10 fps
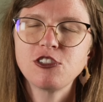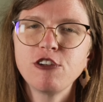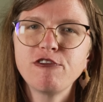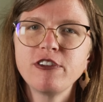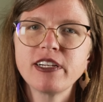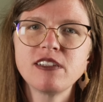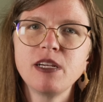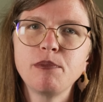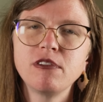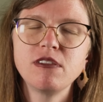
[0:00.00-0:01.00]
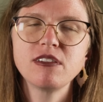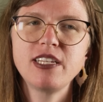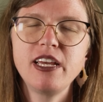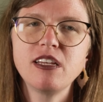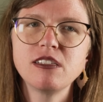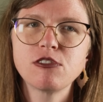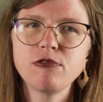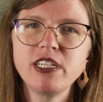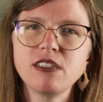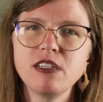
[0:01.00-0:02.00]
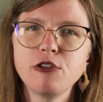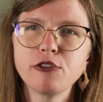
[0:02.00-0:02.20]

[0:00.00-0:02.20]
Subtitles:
So, for example, take his recent